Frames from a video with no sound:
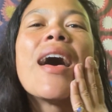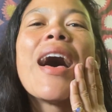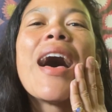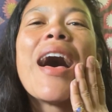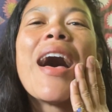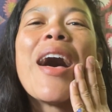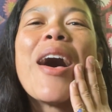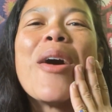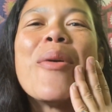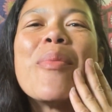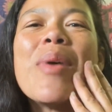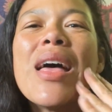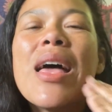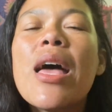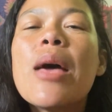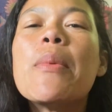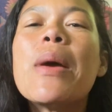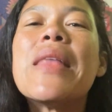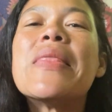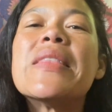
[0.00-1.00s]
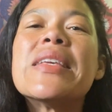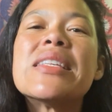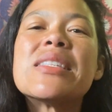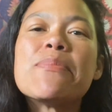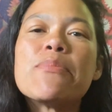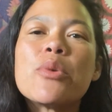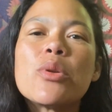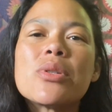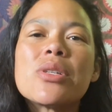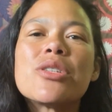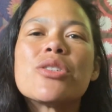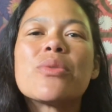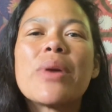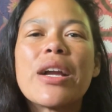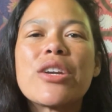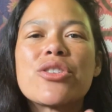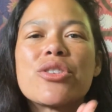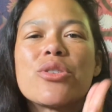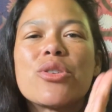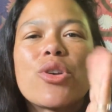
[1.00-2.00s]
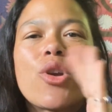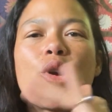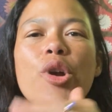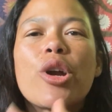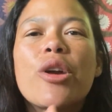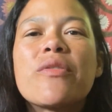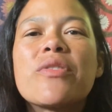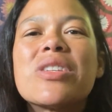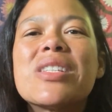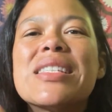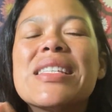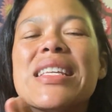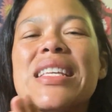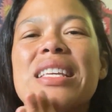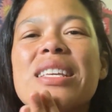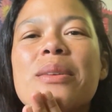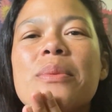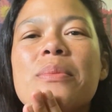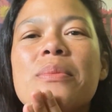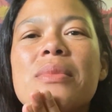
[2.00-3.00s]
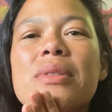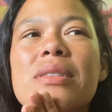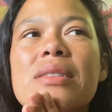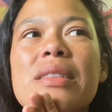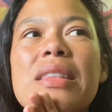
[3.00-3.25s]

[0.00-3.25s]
And these multi-directional curved seams,